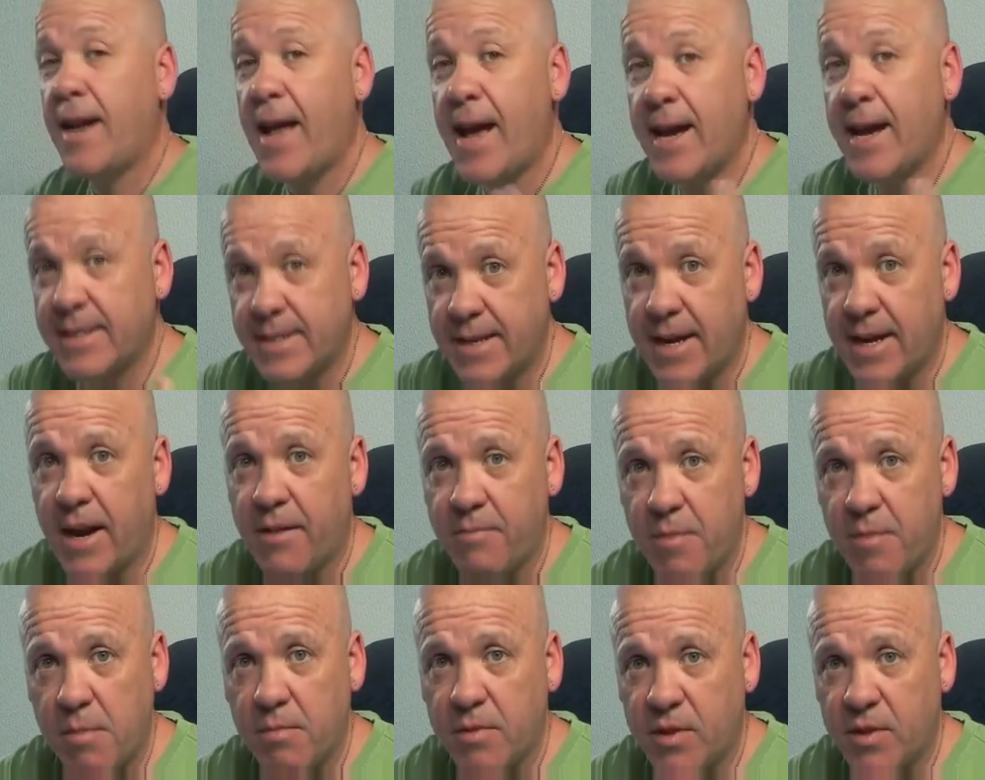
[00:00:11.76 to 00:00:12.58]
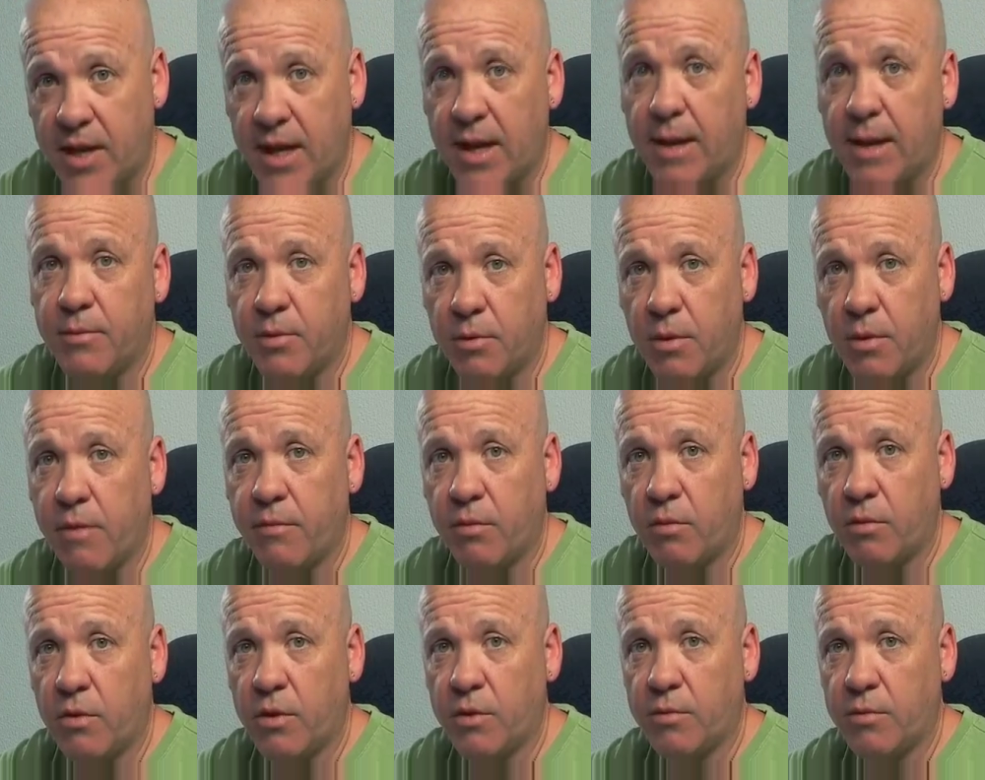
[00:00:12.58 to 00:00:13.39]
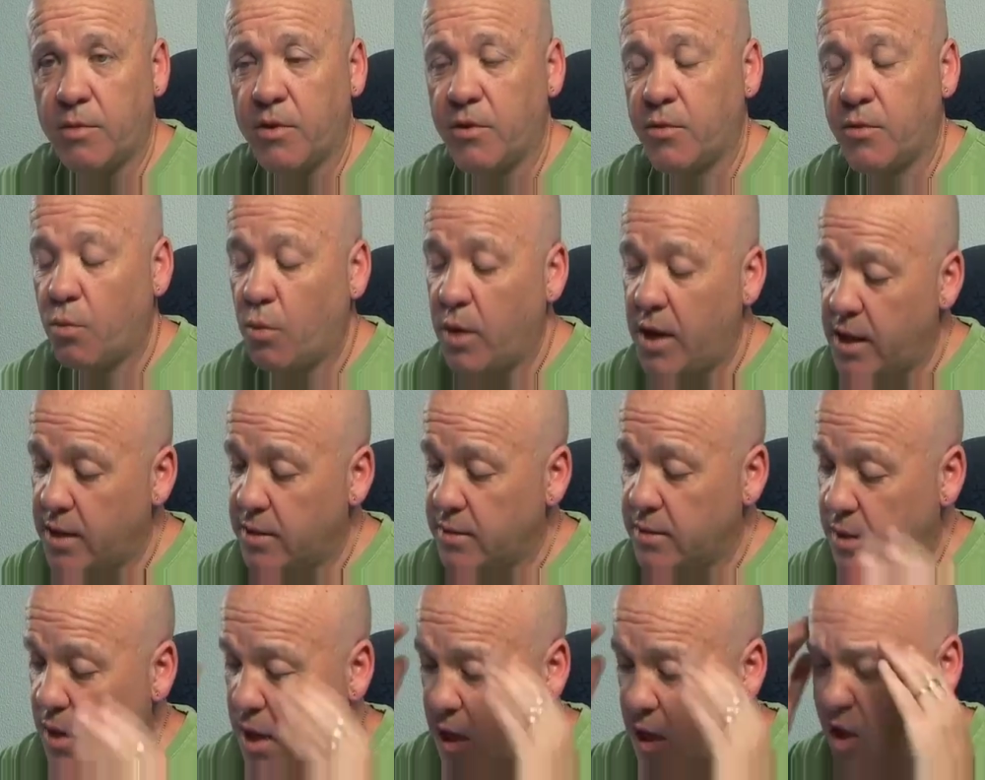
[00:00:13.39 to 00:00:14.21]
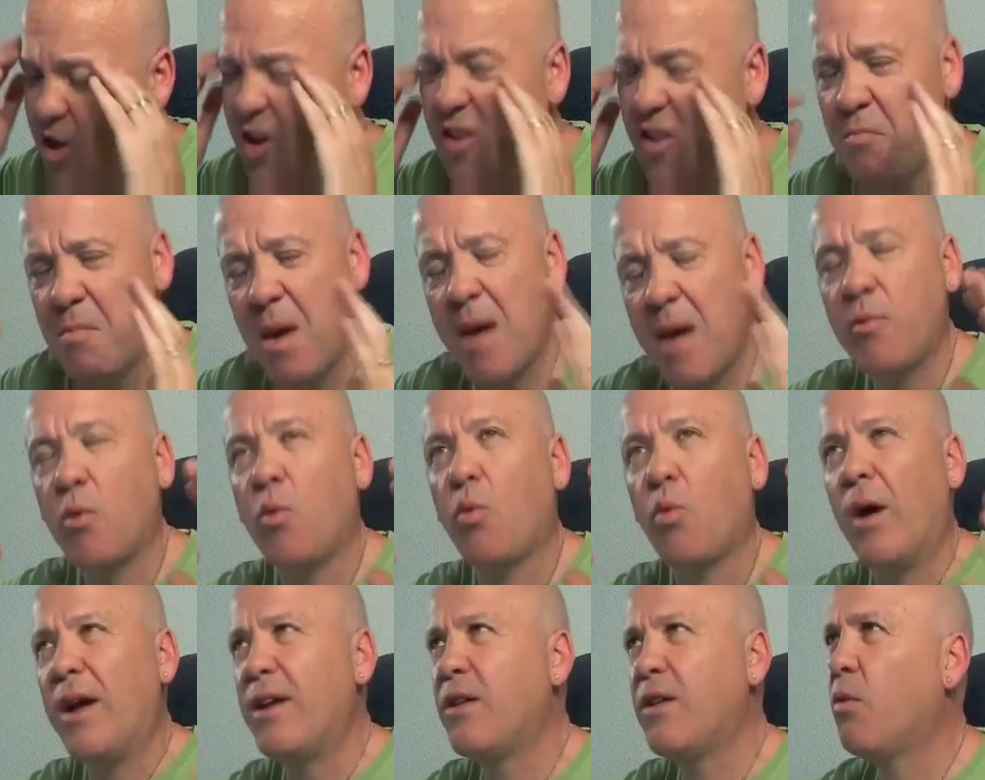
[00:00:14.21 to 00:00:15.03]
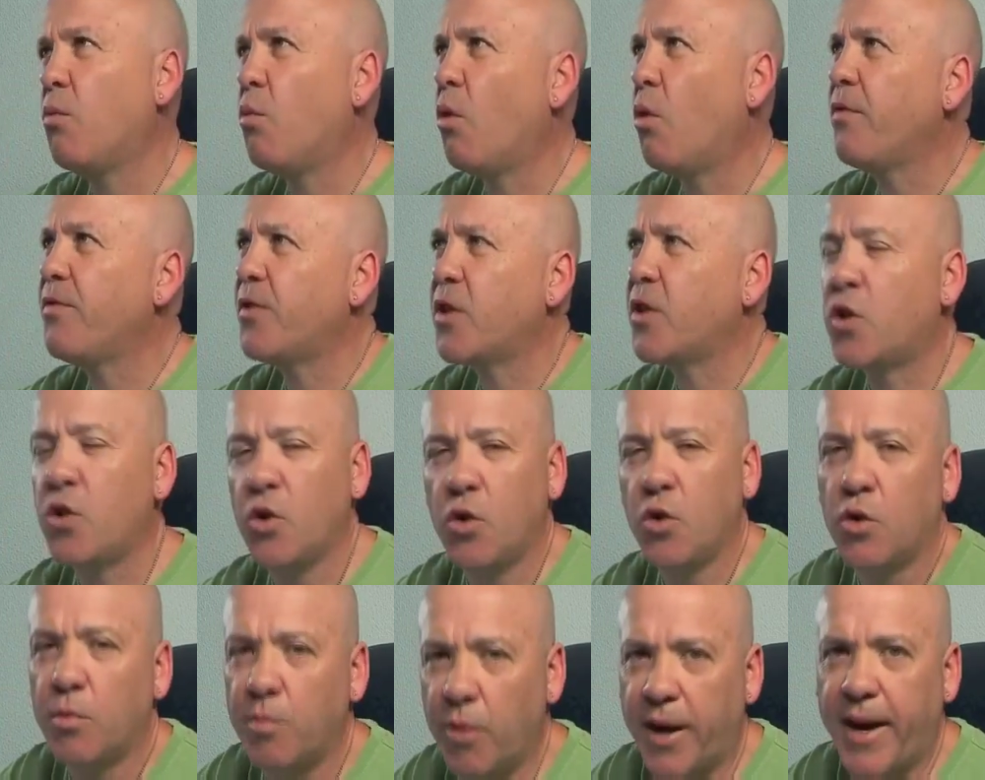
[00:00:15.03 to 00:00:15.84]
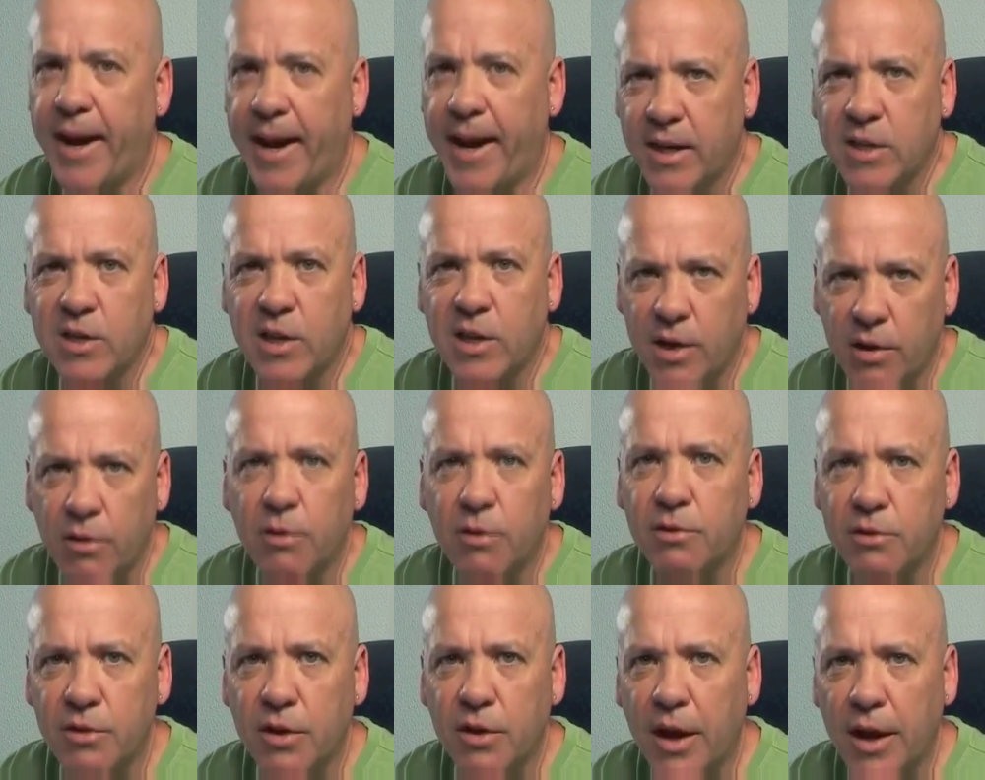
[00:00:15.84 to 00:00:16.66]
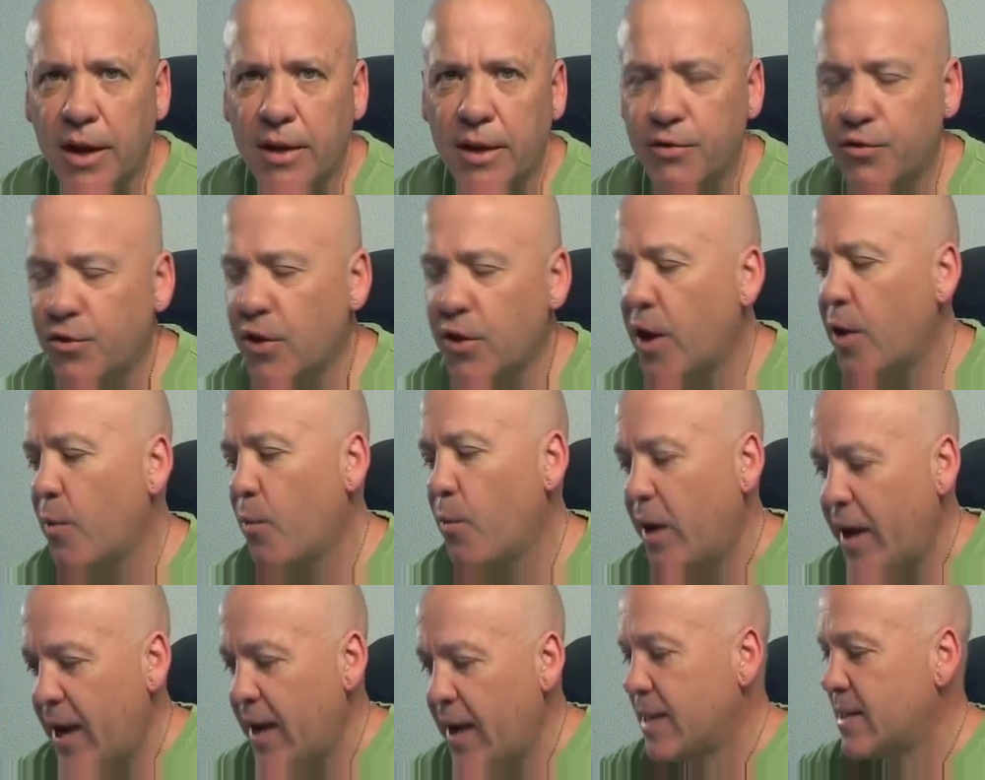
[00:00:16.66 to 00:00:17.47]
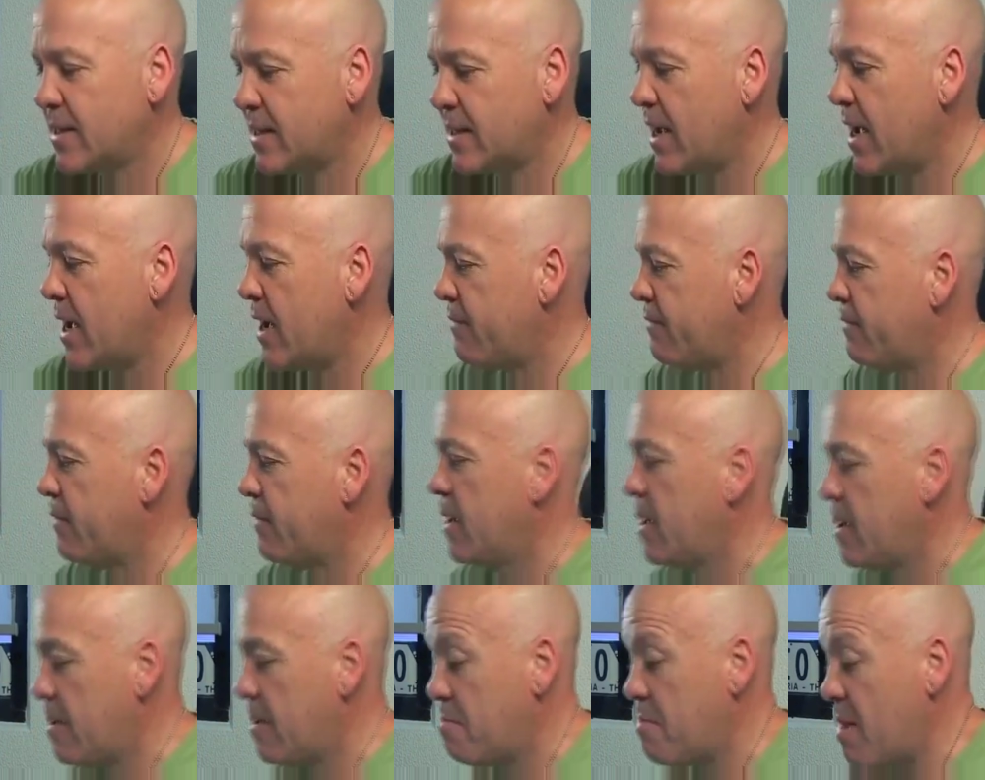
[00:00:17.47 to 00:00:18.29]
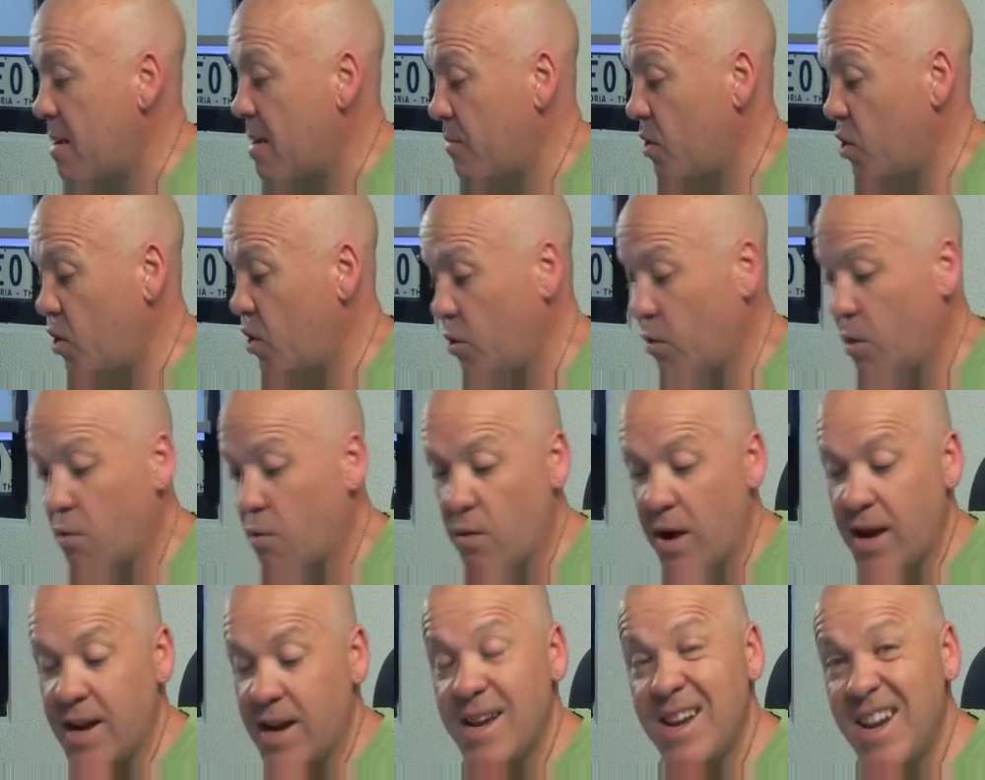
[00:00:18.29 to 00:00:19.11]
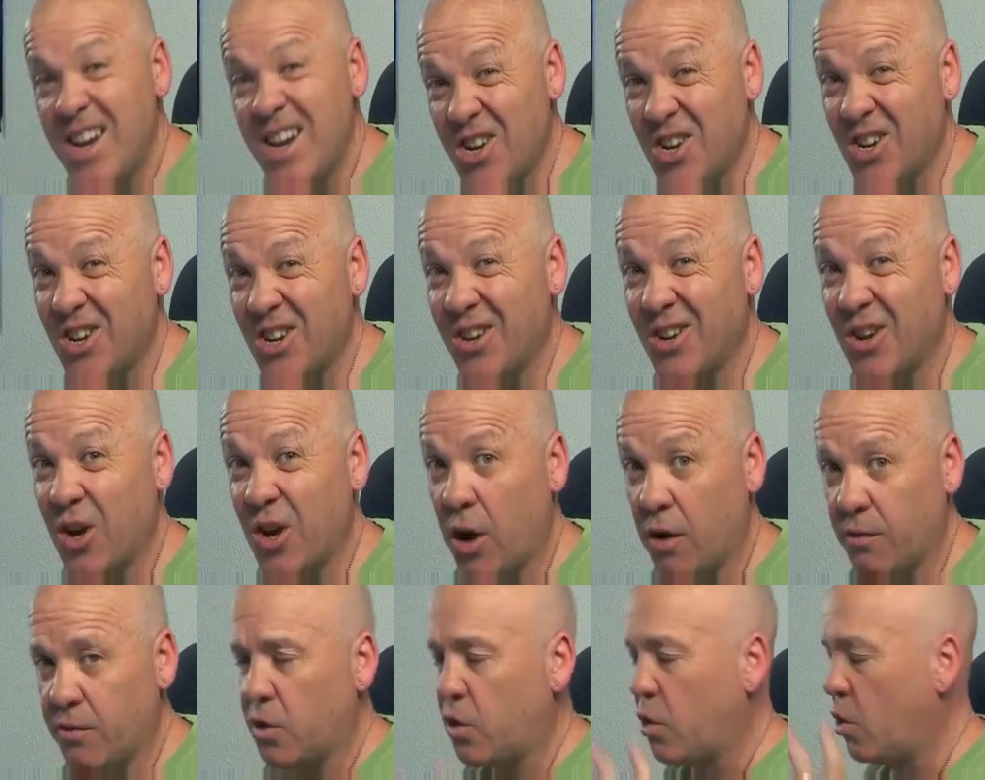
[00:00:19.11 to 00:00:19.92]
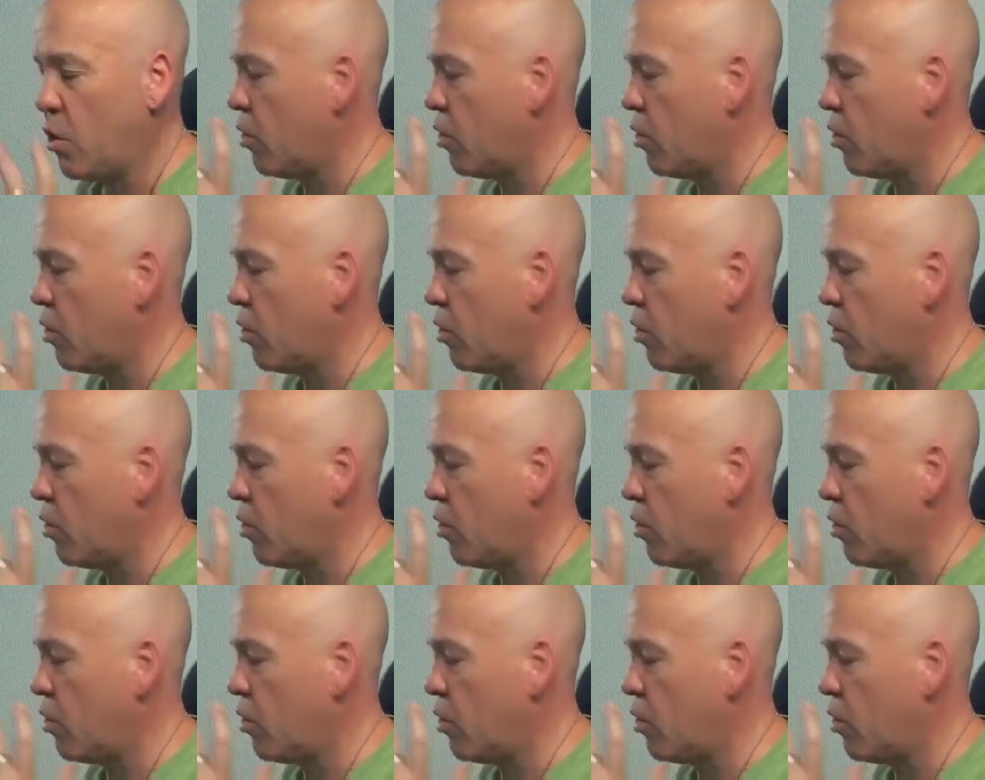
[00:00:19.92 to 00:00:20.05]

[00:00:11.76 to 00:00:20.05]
did our staff members get up to over Christmas? Well, a lot of people wonder what the Googlebot actually looks like. So we had a staff member do a rendition of the